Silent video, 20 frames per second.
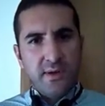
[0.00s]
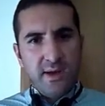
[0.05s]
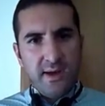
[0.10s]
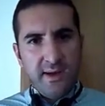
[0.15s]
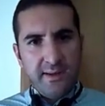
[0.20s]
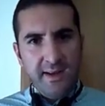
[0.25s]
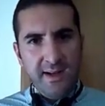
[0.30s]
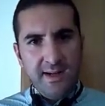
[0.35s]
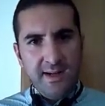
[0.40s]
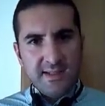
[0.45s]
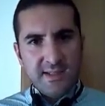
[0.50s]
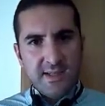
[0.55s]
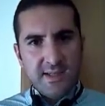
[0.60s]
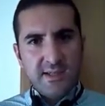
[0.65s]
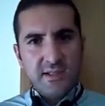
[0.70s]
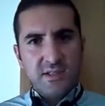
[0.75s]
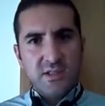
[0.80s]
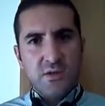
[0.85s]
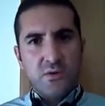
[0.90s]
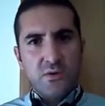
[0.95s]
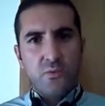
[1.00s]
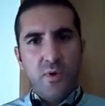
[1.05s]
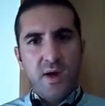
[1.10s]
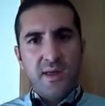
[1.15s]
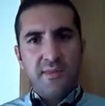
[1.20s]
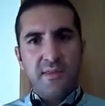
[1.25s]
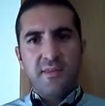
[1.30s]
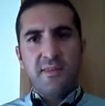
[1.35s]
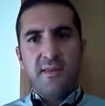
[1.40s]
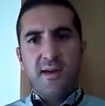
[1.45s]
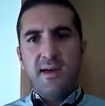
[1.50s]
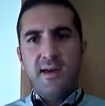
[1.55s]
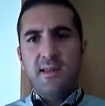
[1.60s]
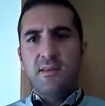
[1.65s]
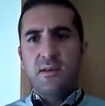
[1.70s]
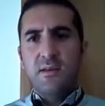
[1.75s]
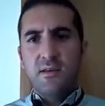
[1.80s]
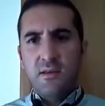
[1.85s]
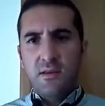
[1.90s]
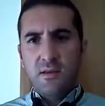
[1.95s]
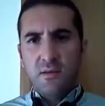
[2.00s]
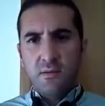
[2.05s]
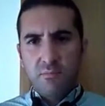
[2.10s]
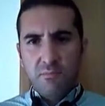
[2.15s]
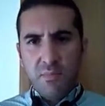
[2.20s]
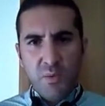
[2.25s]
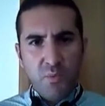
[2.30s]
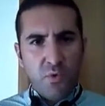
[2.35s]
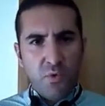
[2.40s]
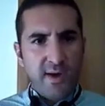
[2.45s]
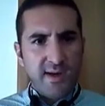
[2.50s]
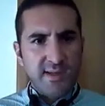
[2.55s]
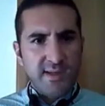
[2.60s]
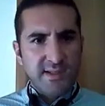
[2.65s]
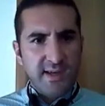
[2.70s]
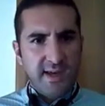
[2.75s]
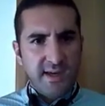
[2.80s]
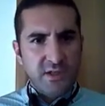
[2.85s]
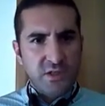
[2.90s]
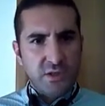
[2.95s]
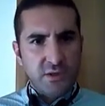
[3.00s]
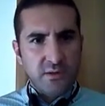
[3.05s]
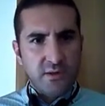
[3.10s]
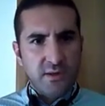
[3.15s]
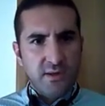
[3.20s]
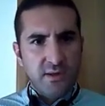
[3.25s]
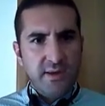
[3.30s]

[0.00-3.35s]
analysis rather than memorization,